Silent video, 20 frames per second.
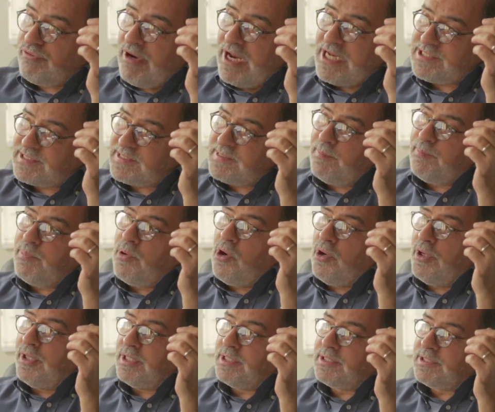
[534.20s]
rests
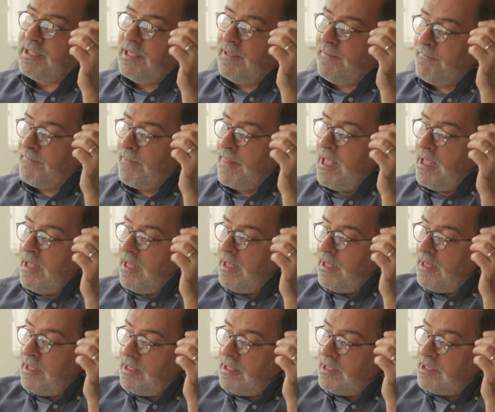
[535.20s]
upon it.
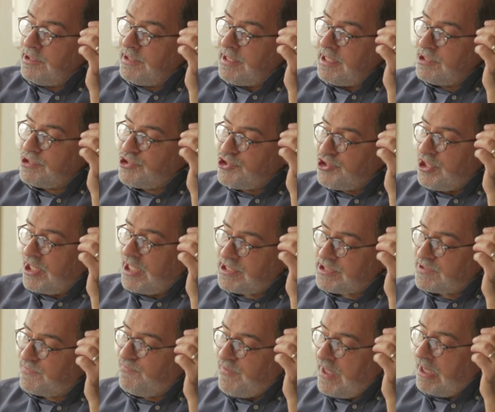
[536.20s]
The
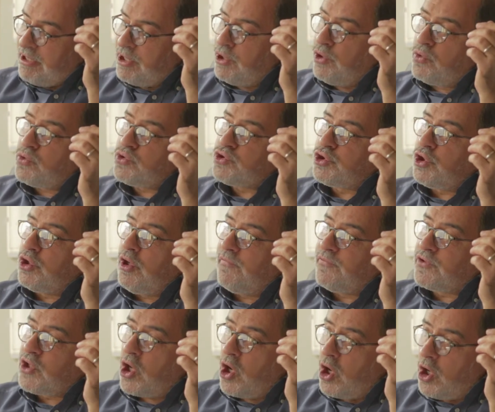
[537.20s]
just very notion
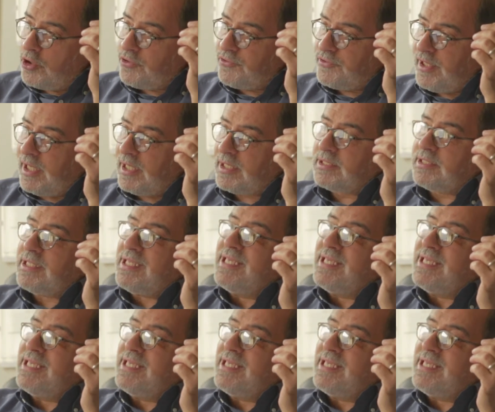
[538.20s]
of contact